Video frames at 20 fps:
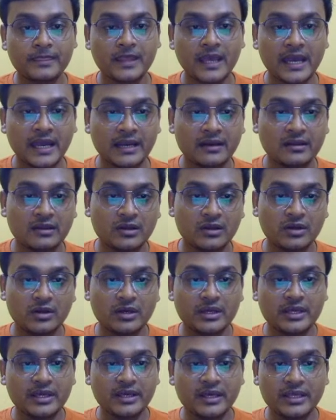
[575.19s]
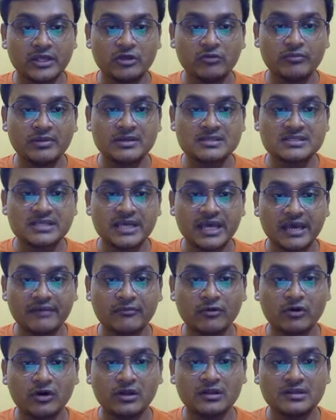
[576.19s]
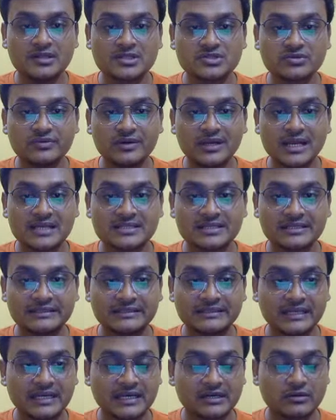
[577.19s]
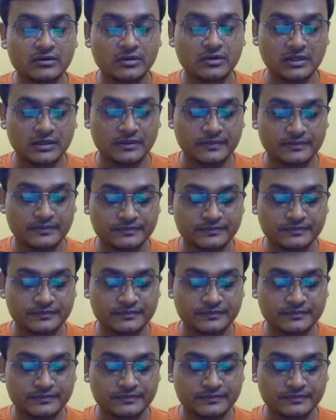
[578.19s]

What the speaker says: And humans have all this well as intellect, okay.